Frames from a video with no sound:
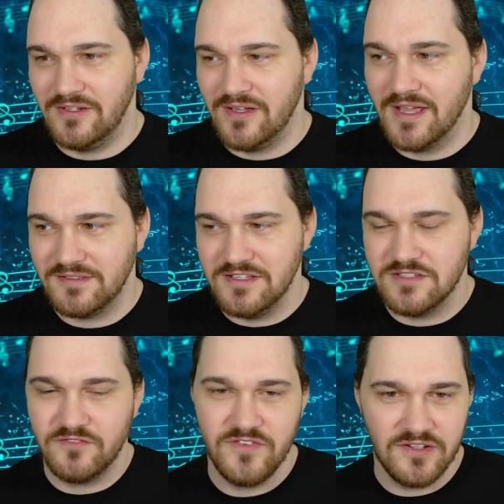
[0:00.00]
You got
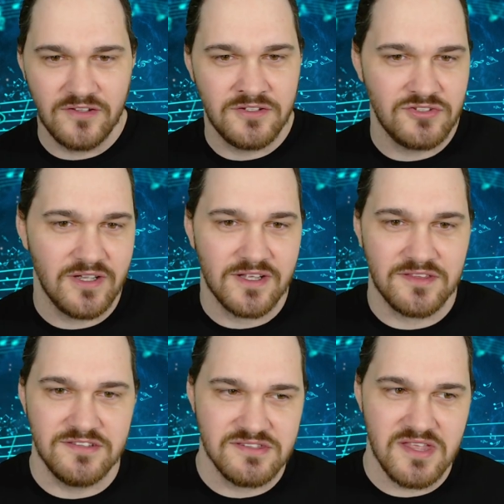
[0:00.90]
these feelings, you got
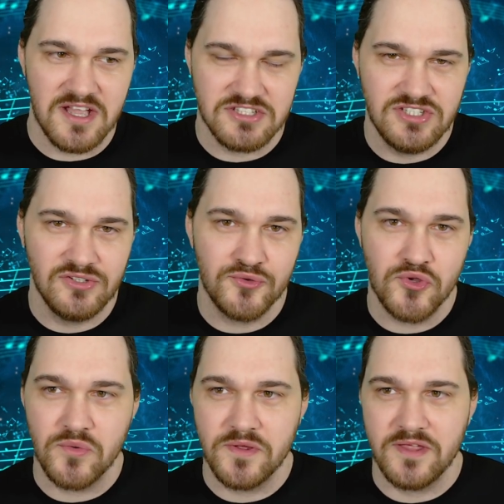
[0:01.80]
these thoughts. You don't
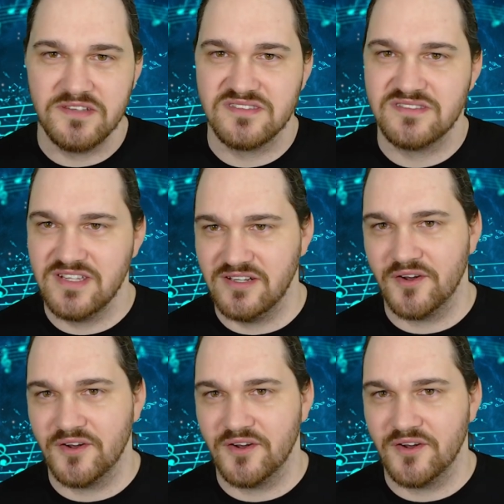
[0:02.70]
know where they sit.